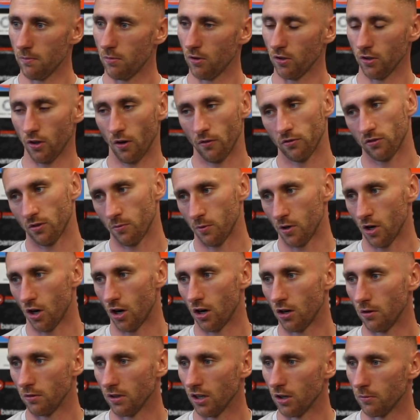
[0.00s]
But obviously we
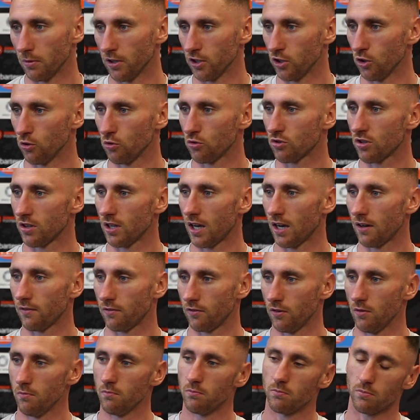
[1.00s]
are a little bit used to that
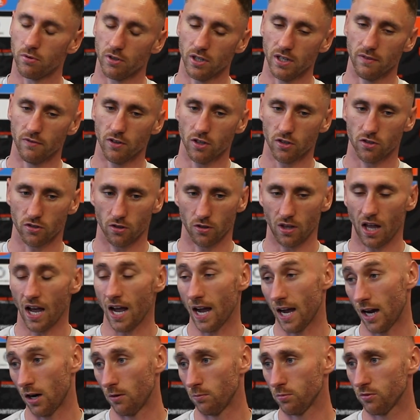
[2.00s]
from previous, so that
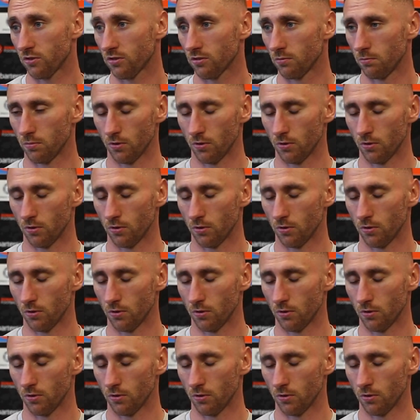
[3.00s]
helps.